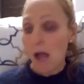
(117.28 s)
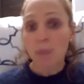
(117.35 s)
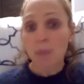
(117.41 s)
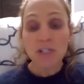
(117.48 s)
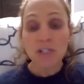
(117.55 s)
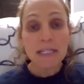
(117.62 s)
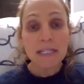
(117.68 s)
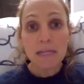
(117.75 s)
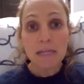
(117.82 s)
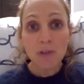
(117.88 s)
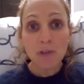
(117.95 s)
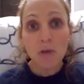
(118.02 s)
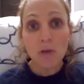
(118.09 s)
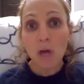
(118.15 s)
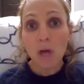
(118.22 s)
just to give
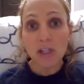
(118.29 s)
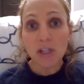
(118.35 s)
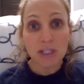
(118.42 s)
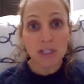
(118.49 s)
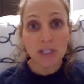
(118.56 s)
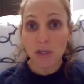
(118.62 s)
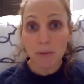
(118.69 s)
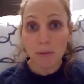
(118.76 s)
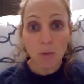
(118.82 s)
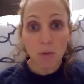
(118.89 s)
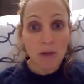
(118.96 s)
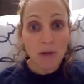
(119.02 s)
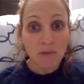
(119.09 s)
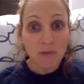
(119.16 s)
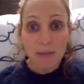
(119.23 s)
you a little bit more
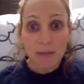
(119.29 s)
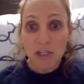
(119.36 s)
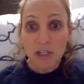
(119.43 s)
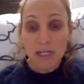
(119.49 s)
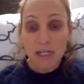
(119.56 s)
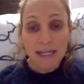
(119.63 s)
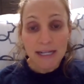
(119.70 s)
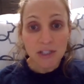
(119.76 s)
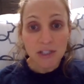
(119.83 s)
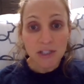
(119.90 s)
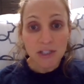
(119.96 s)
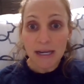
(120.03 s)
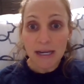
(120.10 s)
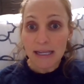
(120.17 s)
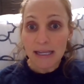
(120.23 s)
information and answer
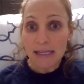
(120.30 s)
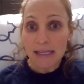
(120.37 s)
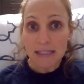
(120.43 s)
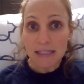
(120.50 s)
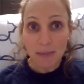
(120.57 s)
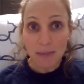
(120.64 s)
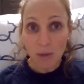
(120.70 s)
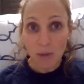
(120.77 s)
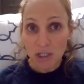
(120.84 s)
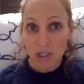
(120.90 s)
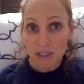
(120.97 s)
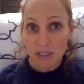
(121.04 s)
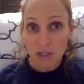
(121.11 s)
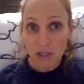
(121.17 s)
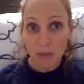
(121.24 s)
any in-depth
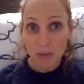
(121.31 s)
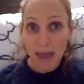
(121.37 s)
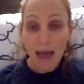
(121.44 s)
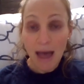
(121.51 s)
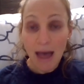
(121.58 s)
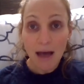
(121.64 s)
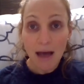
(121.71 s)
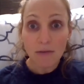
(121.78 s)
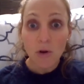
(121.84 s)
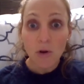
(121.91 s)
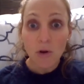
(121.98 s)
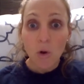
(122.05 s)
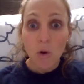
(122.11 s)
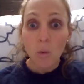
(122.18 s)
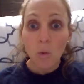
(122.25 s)
questions that you may have.
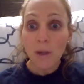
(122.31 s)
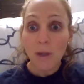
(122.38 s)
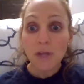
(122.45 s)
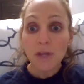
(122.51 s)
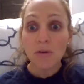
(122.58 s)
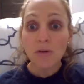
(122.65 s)
When are you